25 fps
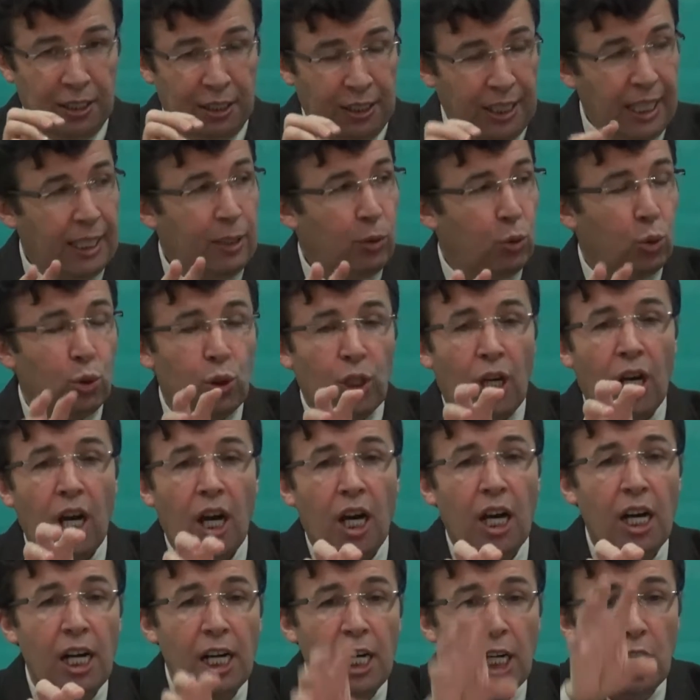get to the
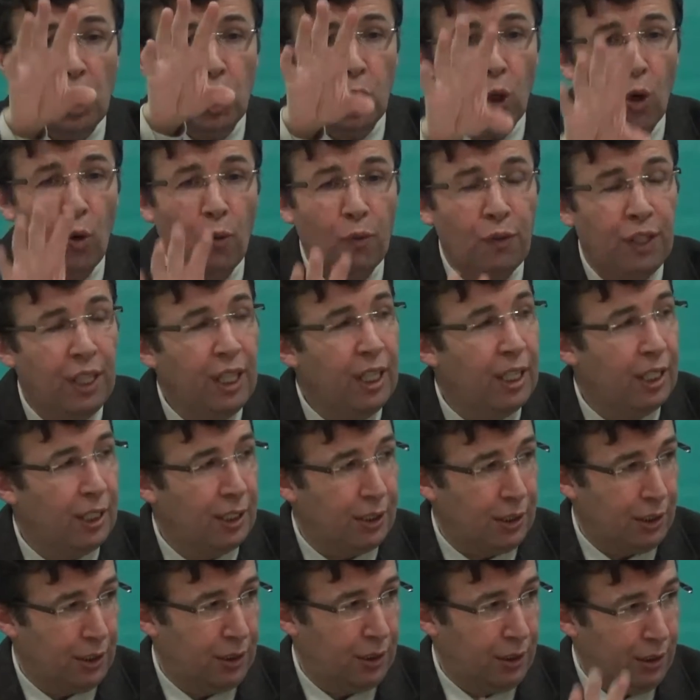heart of
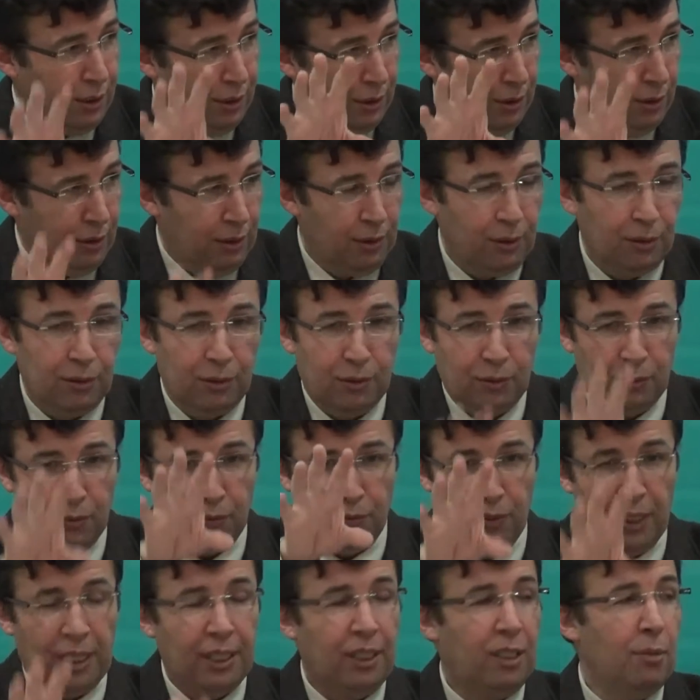these
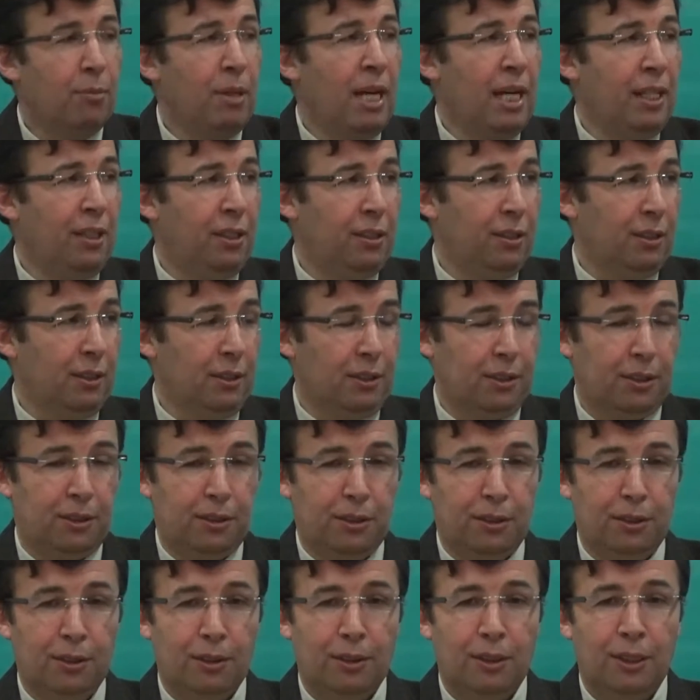
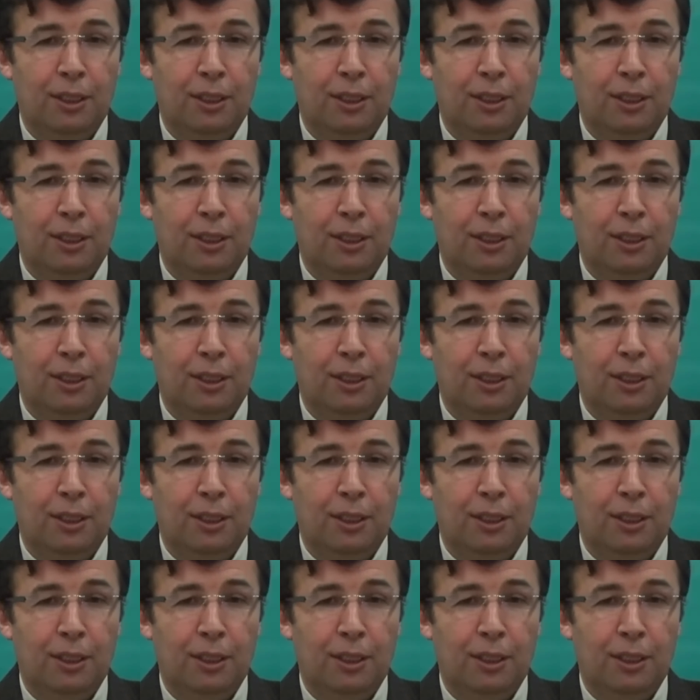fundamentals,